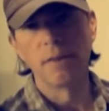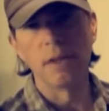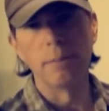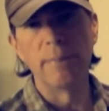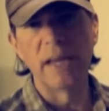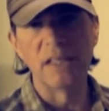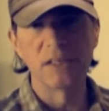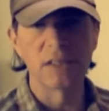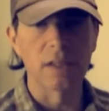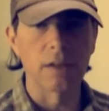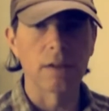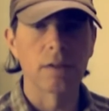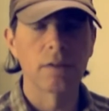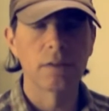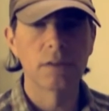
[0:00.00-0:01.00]
the
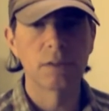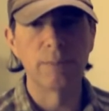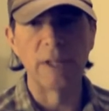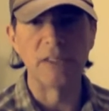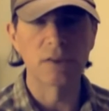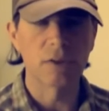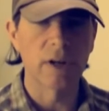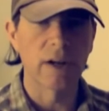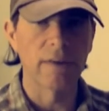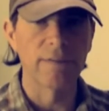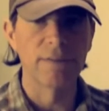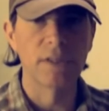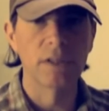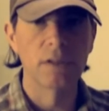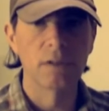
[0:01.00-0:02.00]
basic
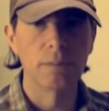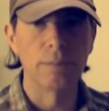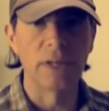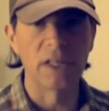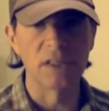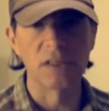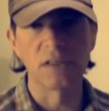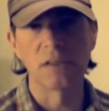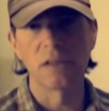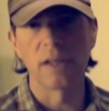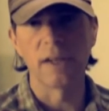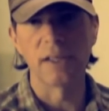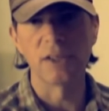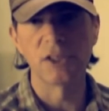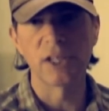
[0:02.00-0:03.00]
spacecraft bus
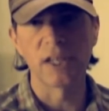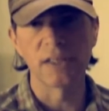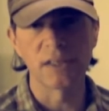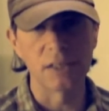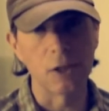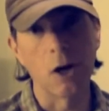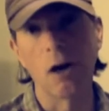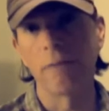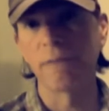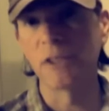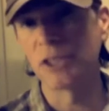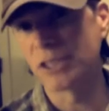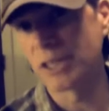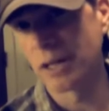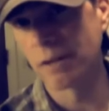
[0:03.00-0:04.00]
and chassis off the
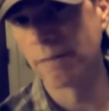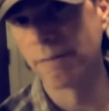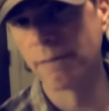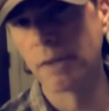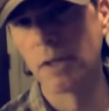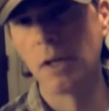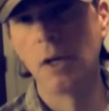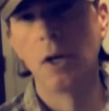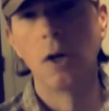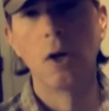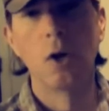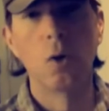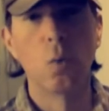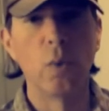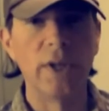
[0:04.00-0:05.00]
shelf,
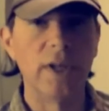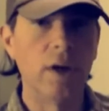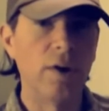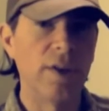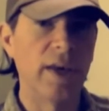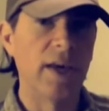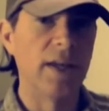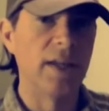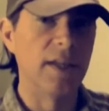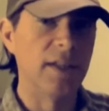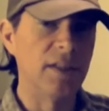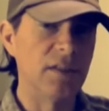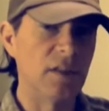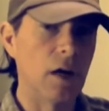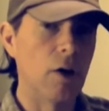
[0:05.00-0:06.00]
we know that it
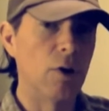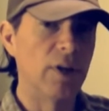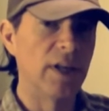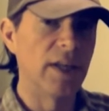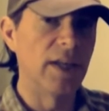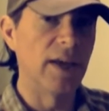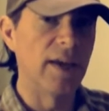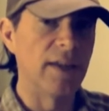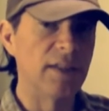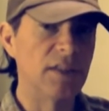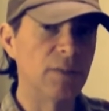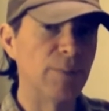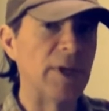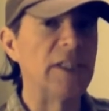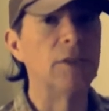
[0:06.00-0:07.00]
is already a
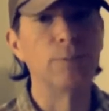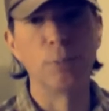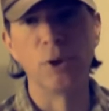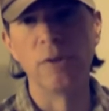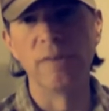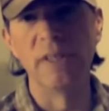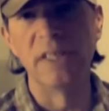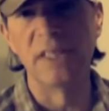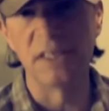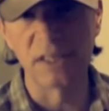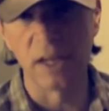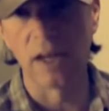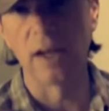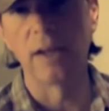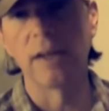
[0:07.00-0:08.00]
space-proven
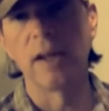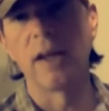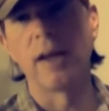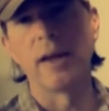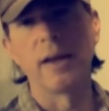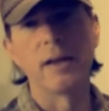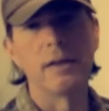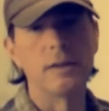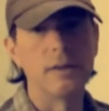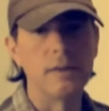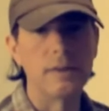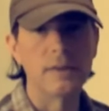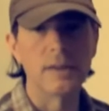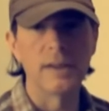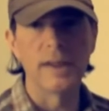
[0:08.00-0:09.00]
design, and
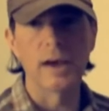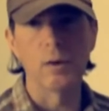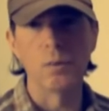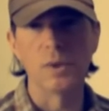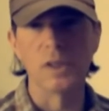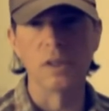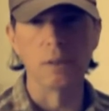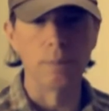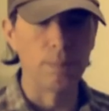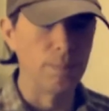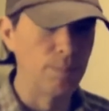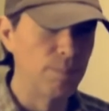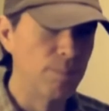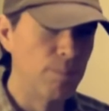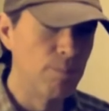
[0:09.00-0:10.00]
that will
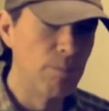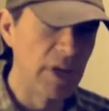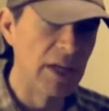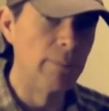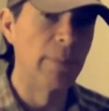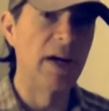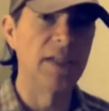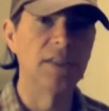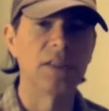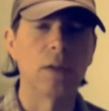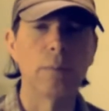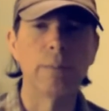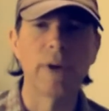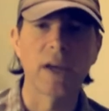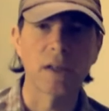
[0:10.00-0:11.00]
minimize
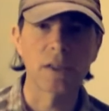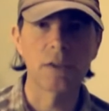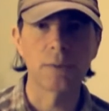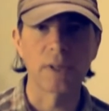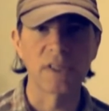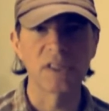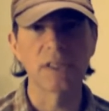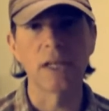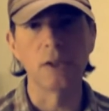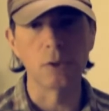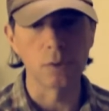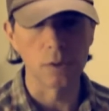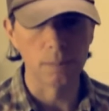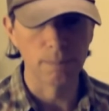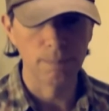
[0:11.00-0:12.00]
impact to our schedule.